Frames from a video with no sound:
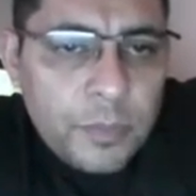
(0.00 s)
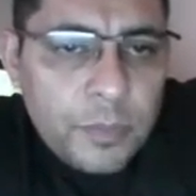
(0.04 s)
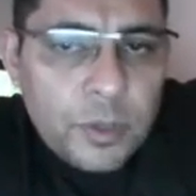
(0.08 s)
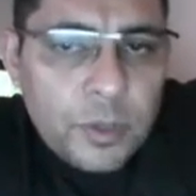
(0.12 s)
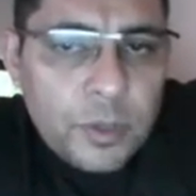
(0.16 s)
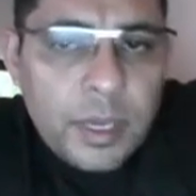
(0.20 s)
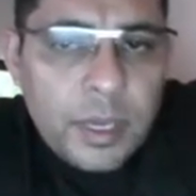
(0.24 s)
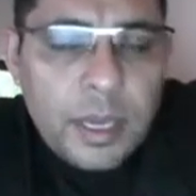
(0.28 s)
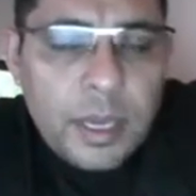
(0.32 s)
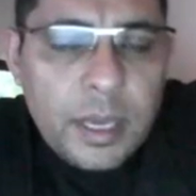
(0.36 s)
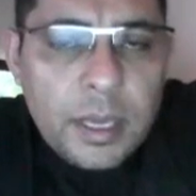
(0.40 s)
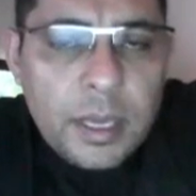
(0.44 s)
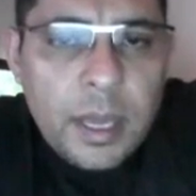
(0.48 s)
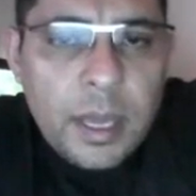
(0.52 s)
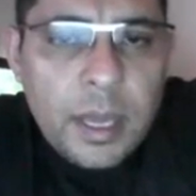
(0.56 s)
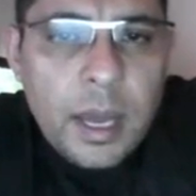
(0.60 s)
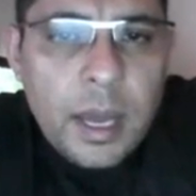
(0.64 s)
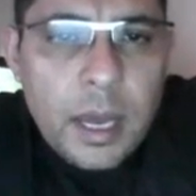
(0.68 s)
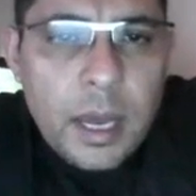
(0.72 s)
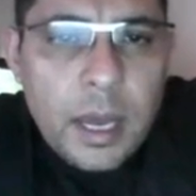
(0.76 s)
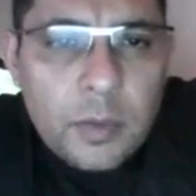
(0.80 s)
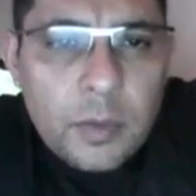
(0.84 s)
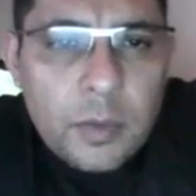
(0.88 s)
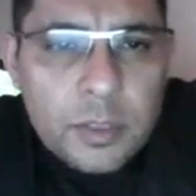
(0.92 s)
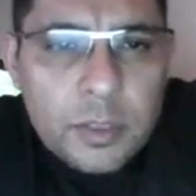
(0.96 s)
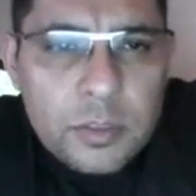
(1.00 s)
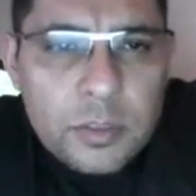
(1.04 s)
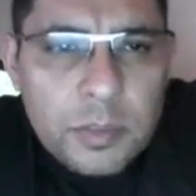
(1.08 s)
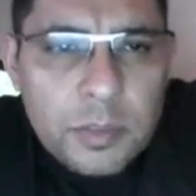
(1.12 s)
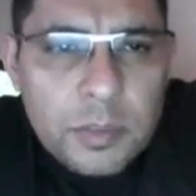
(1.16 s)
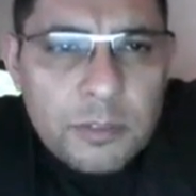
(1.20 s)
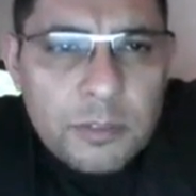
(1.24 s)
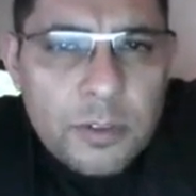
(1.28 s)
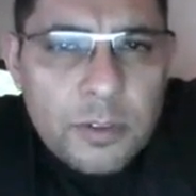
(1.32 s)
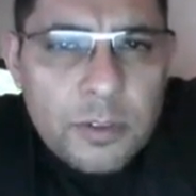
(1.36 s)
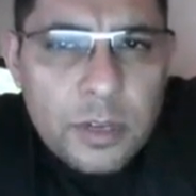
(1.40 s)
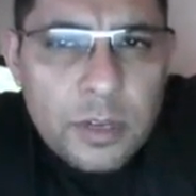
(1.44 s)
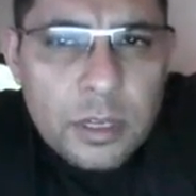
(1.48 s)
Okay, I want to be
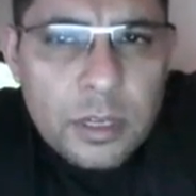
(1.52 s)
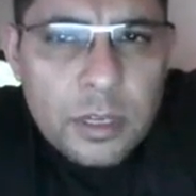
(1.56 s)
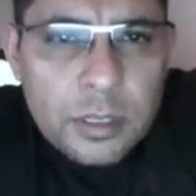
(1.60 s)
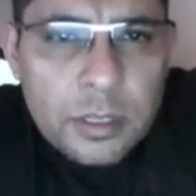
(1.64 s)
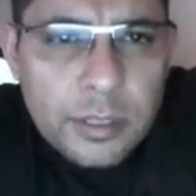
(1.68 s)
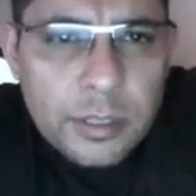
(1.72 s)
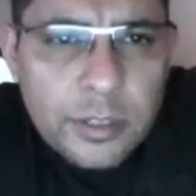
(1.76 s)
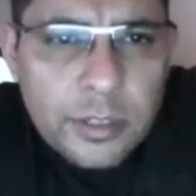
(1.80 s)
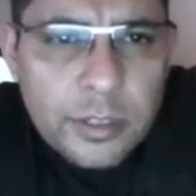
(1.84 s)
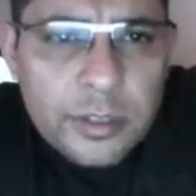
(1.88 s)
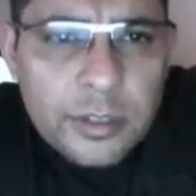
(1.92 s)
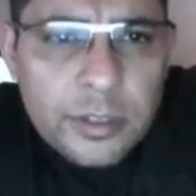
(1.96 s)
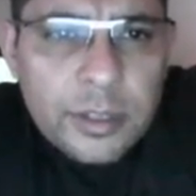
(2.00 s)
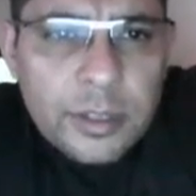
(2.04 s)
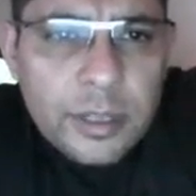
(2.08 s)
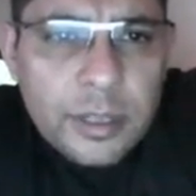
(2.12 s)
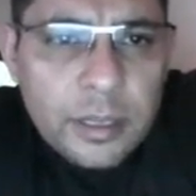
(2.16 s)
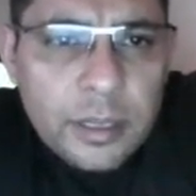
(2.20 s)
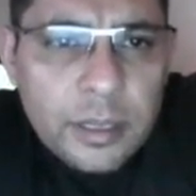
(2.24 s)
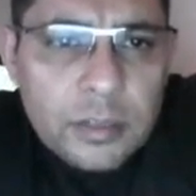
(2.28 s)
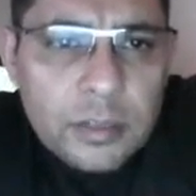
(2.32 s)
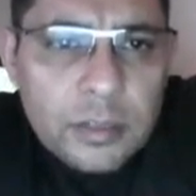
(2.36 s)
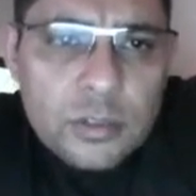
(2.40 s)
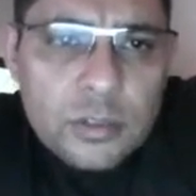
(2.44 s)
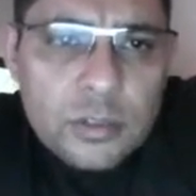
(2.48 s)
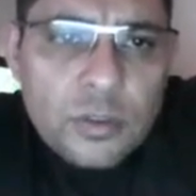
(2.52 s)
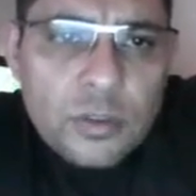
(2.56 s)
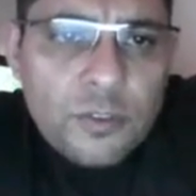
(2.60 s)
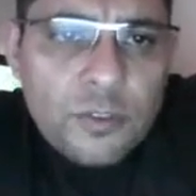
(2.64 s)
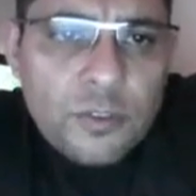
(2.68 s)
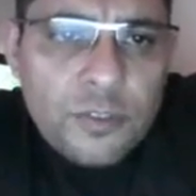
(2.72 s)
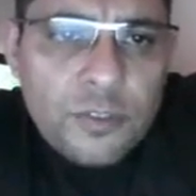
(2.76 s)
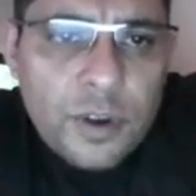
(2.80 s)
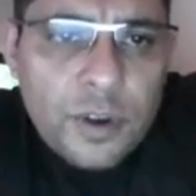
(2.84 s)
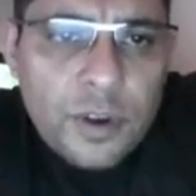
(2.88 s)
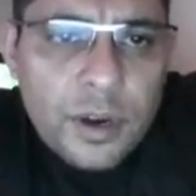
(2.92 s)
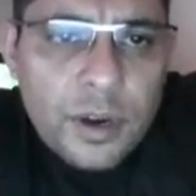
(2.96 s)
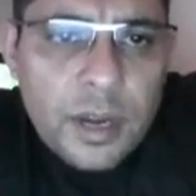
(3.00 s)
very clear that so
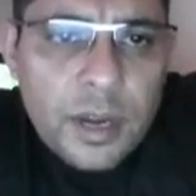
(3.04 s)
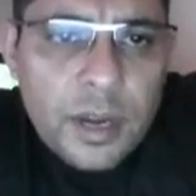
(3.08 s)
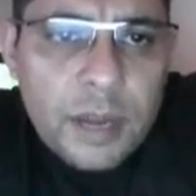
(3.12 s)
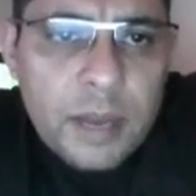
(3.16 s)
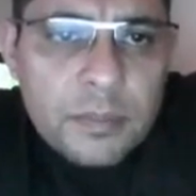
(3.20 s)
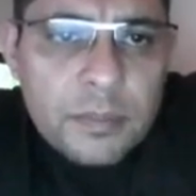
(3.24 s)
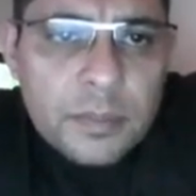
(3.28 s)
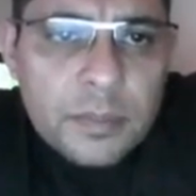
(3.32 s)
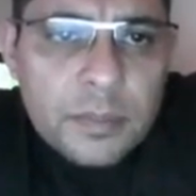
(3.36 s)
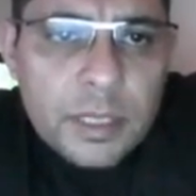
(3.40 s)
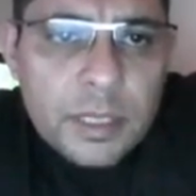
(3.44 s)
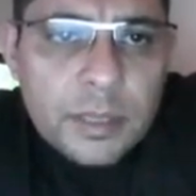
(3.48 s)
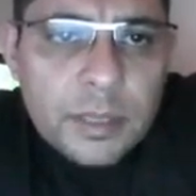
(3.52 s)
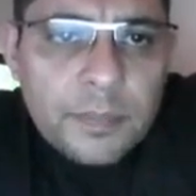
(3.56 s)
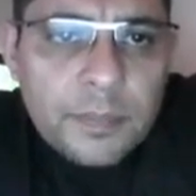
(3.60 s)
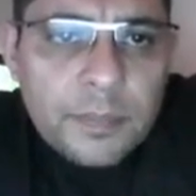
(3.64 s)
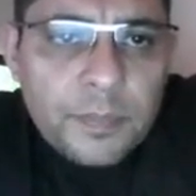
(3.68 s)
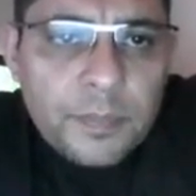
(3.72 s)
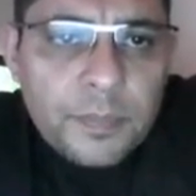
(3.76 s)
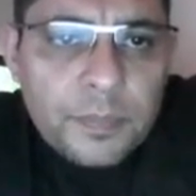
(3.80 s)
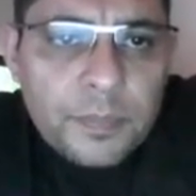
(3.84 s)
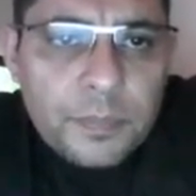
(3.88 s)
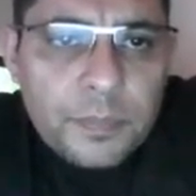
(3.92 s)
far I'm